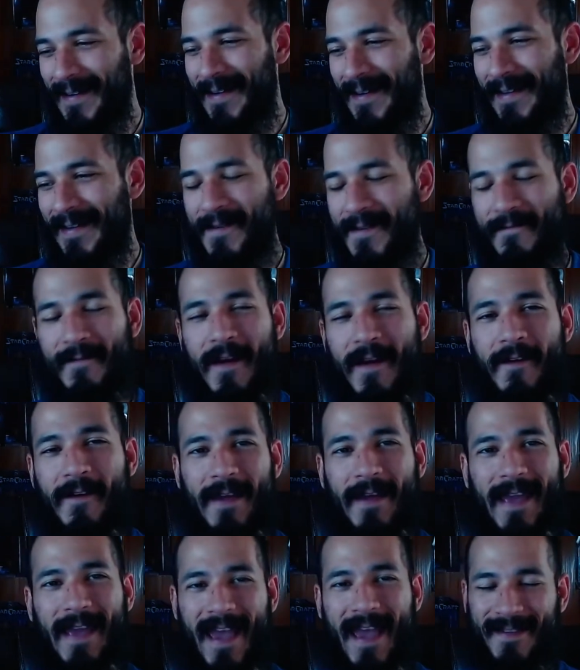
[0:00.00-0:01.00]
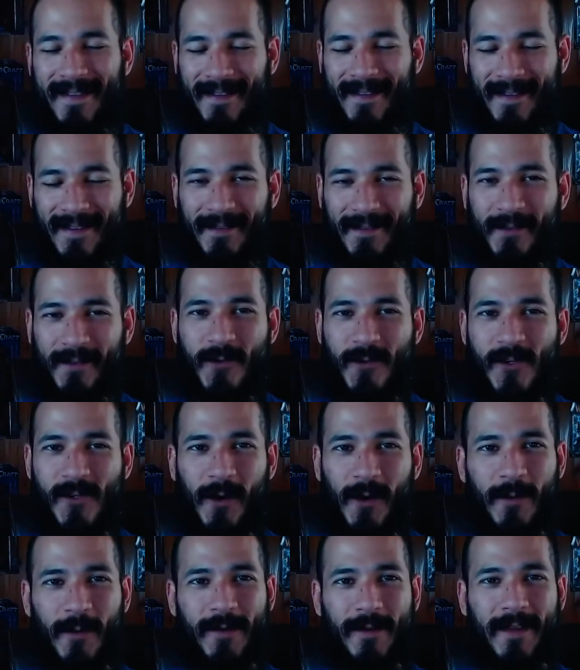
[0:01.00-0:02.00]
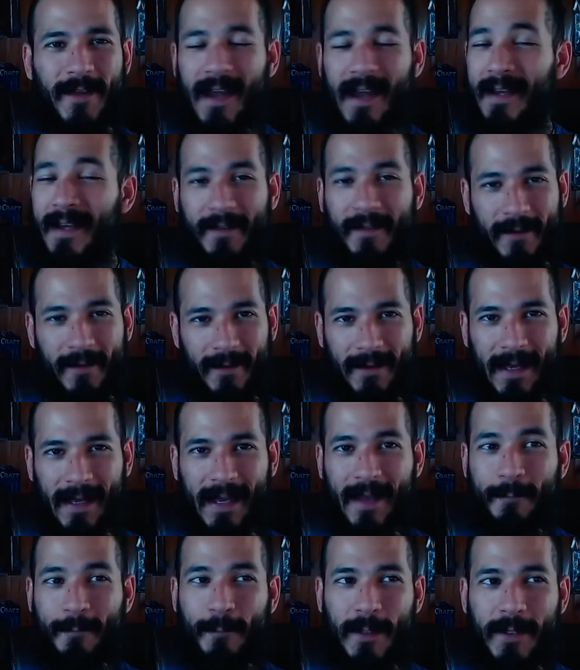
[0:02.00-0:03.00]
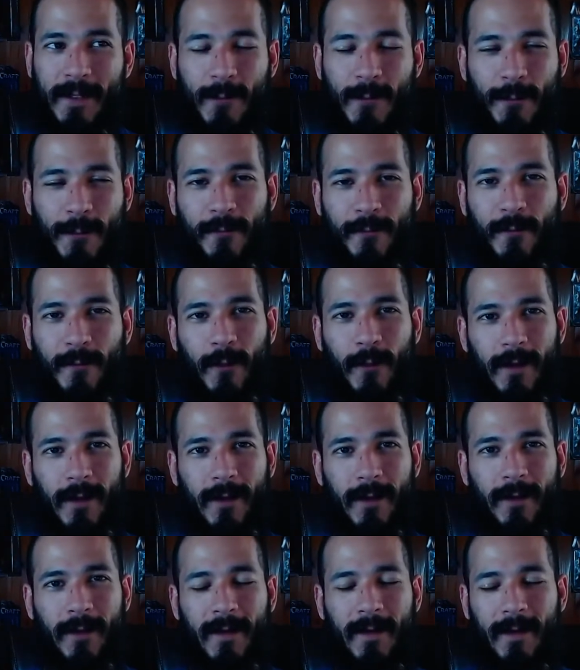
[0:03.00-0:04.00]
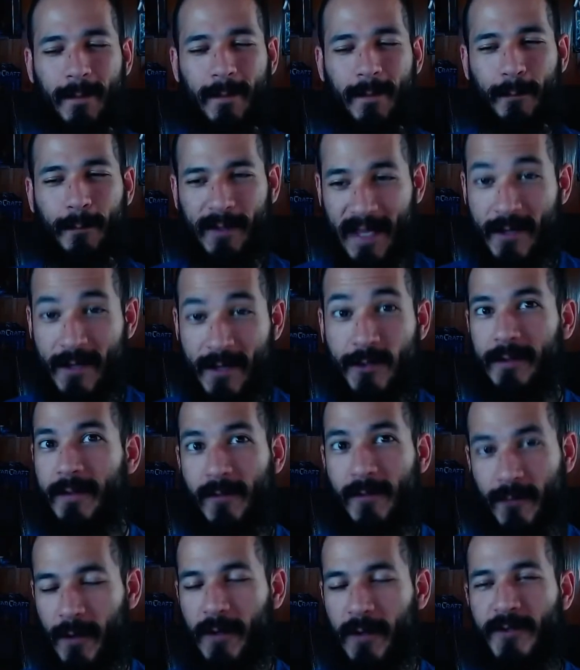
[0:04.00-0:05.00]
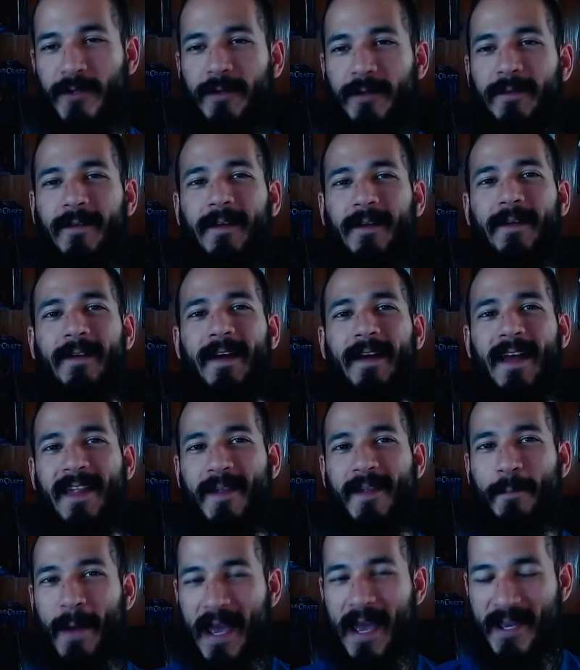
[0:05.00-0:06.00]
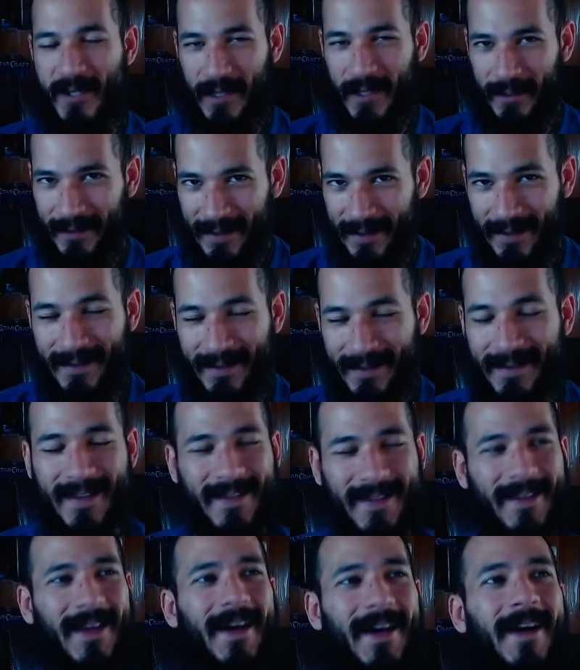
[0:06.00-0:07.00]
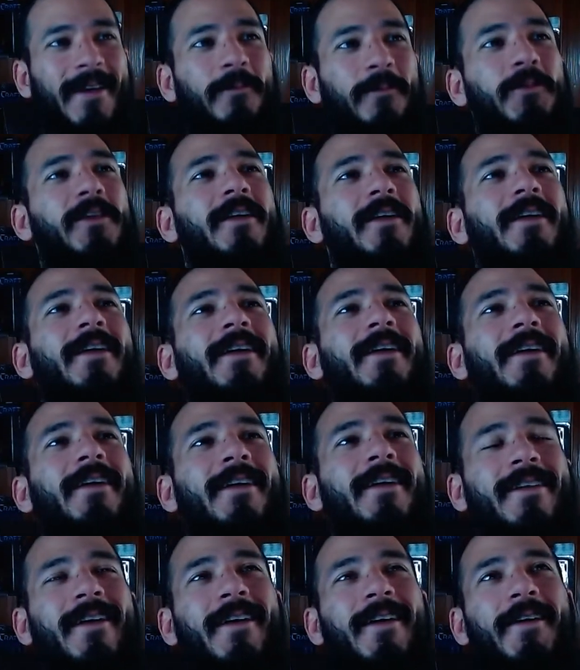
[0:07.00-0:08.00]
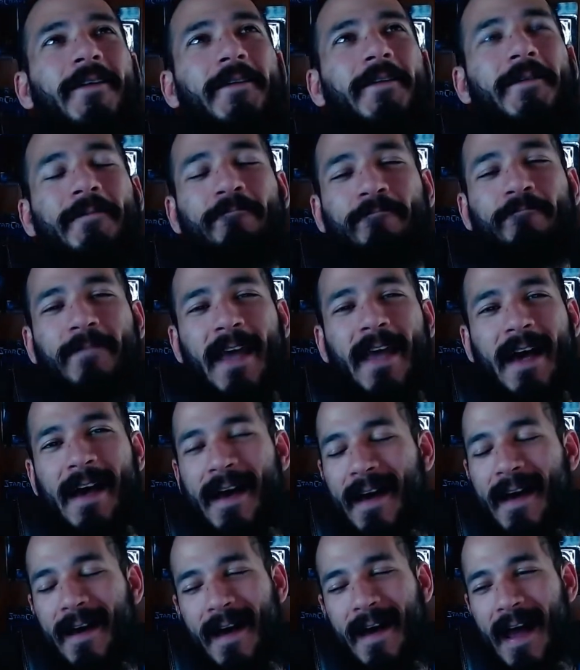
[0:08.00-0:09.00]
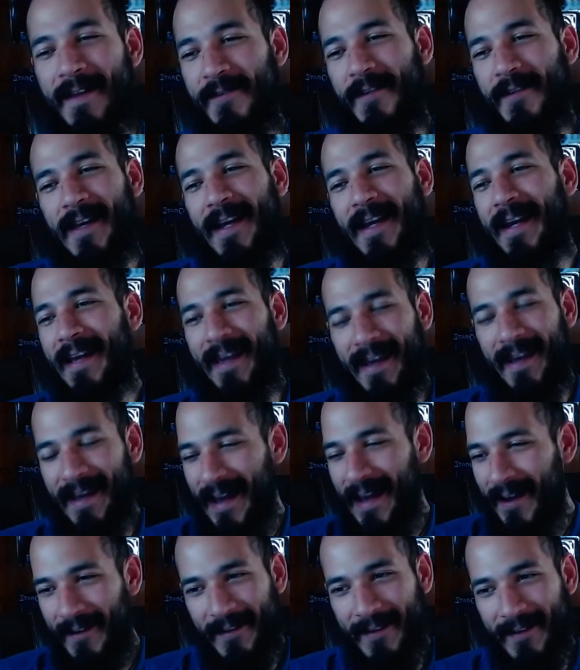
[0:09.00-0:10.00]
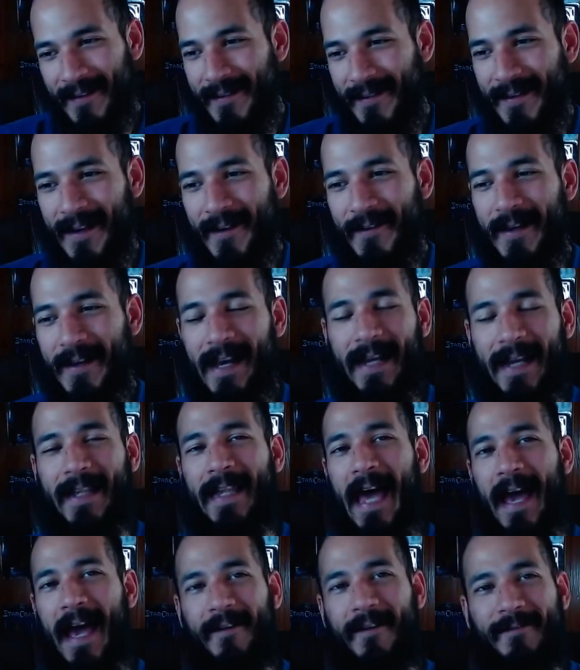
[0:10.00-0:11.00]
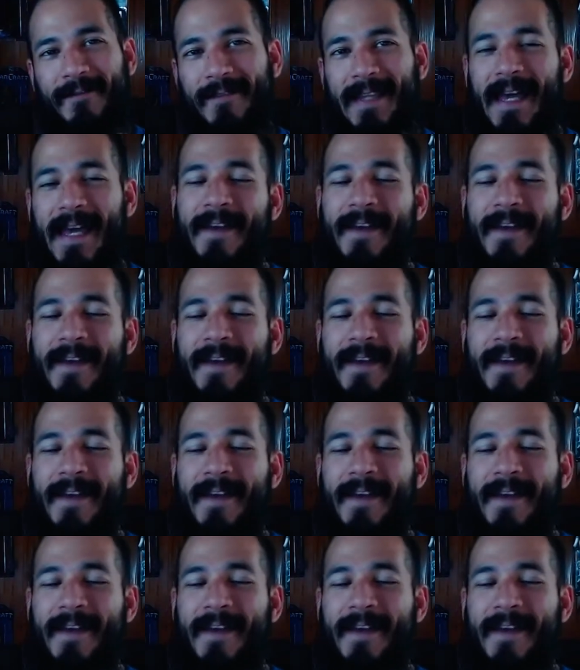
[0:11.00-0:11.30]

they're very hesitant to show us anything that can be used for potential destruction, especially in these times. So I just get a kick out of this. You gotta laugh.